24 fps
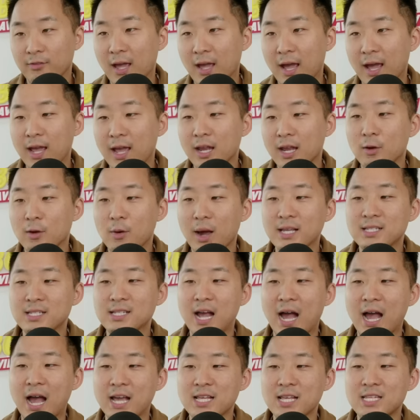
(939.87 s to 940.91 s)
Yeah. Anyways,
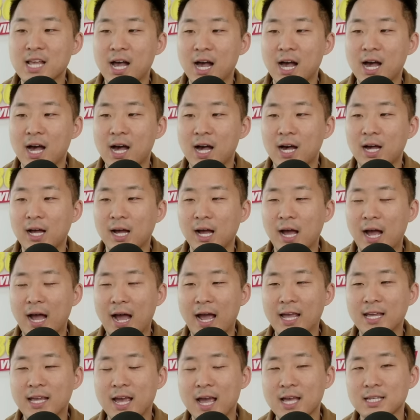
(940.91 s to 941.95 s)
guys, uh,
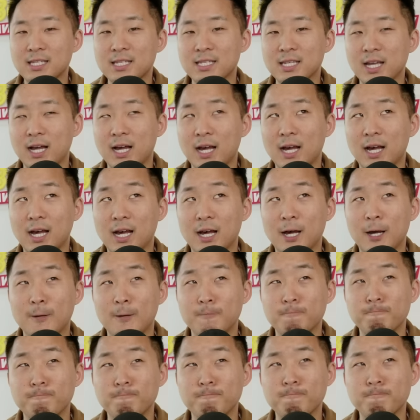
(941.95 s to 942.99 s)
I guess.
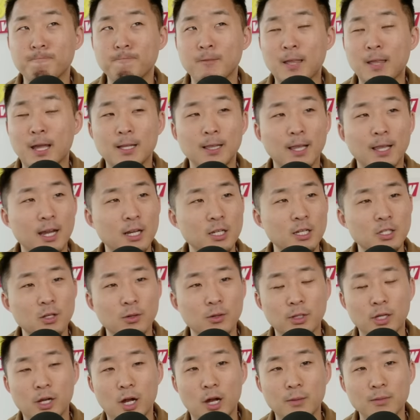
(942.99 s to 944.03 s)
Um, let us know
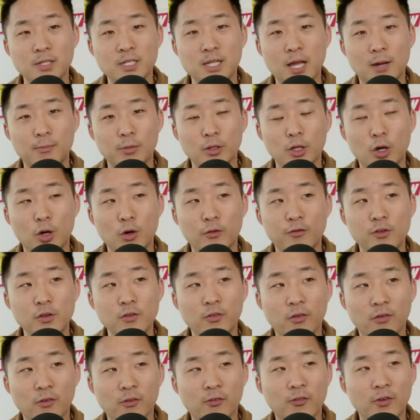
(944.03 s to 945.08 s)
in the comments down below if
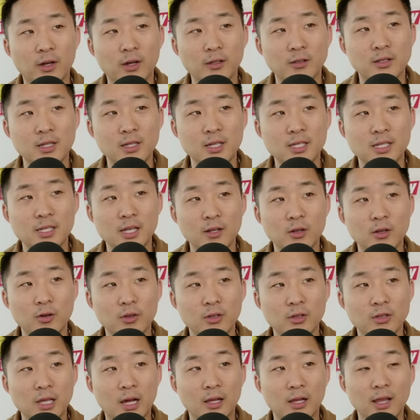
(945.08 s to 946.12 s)
you've ever felt this. I know
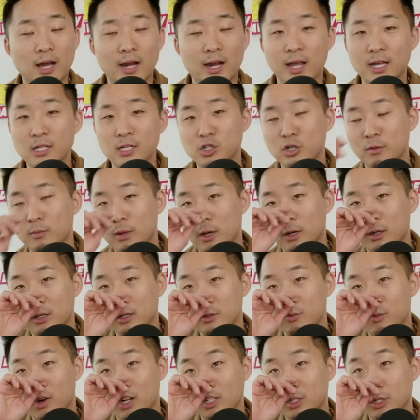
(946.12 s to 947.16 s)
that a lot of Asian
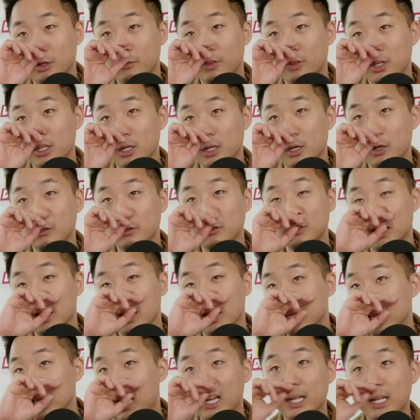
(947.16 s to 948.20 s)
Americans watch our videos
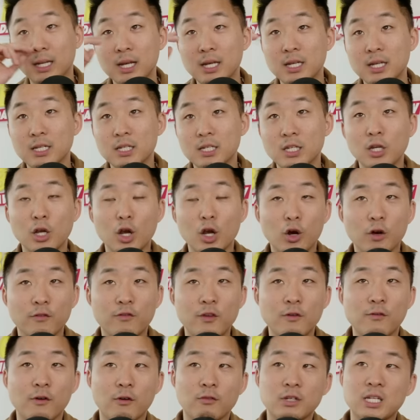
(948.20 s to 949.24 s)
and like, you know, if
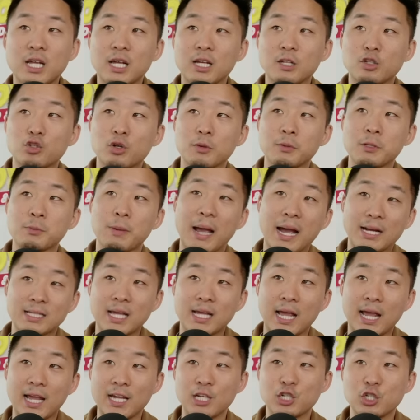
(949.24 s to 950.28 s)
you've ever taken trips back
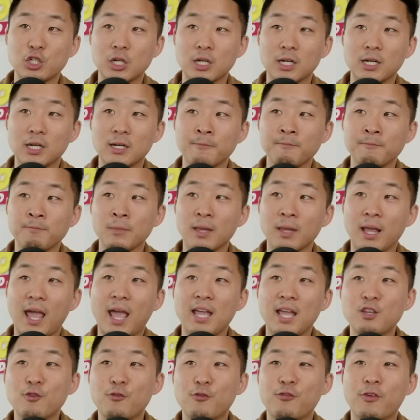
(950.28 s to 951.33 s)
to Asia
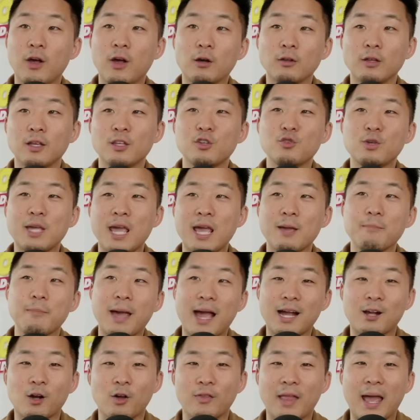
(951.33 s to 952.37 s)
and you felt and you came
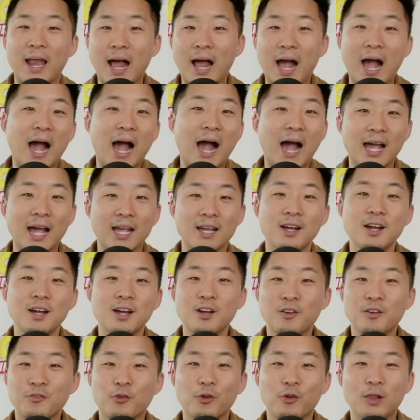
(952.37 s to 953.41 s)
back on that high
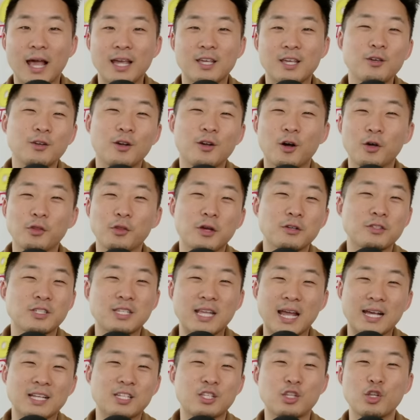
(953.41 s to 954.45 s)
for like, you know, those
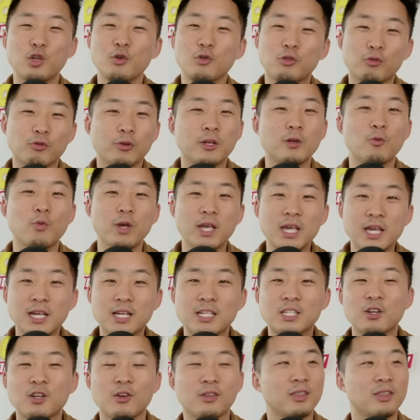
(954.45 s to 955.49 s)
next two, three
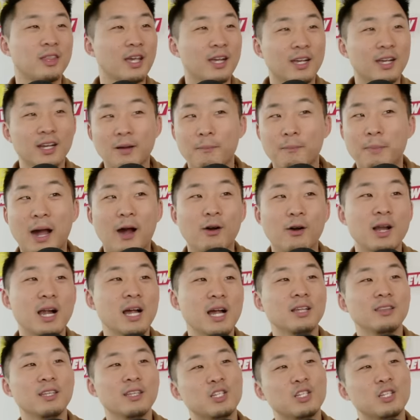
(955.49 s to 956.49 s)
weeks, mm. you're thinking mm. about the